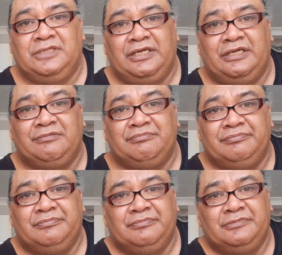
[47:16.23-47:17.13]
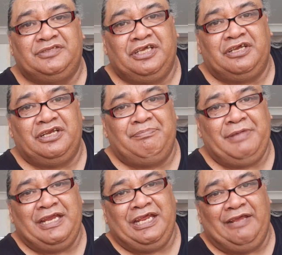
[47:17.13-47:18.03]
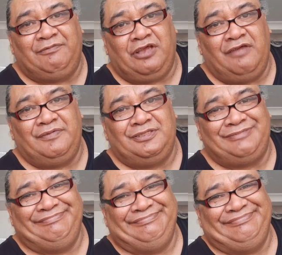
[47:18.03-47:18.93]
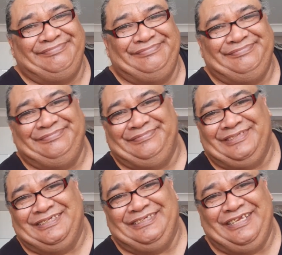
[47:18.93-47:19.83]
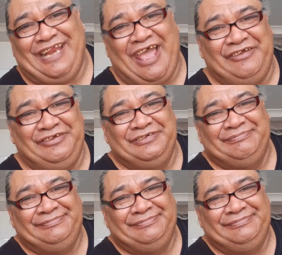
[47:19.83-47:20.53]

Is there going to be any leftovers? No.